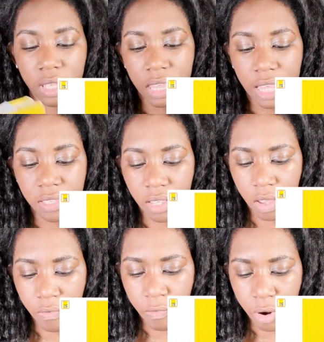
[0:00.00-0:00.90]
That's
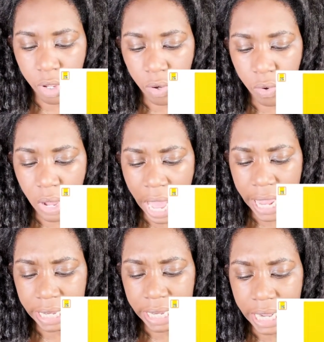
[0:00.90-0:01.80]
a Royal
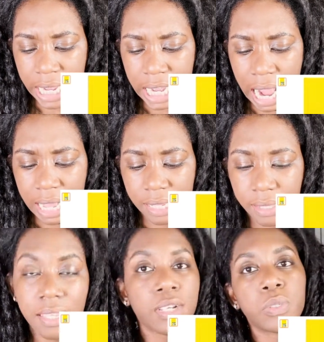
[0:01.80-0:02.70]
and
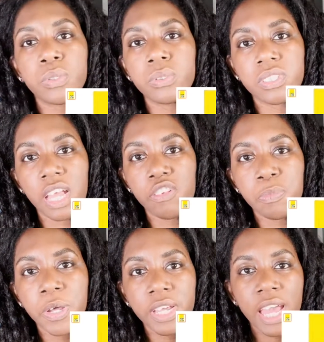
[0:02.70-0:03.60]
Langnickel
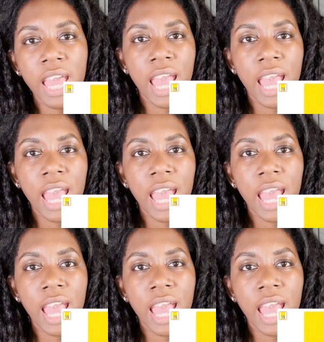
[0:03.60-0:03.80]
sketchbook,